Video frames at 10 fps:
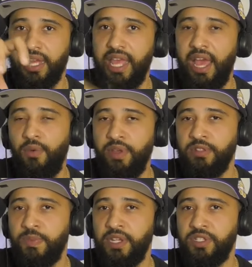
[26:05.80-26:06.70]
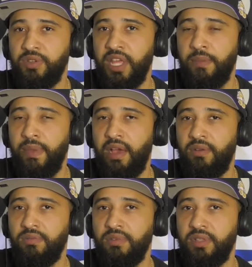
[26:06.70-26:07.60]
Katt Williams special came
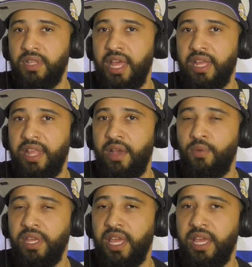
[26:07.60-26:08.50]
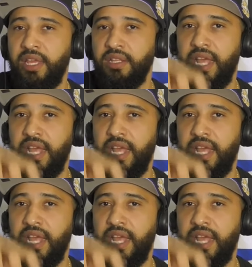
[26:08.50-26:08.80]
out that that weekend,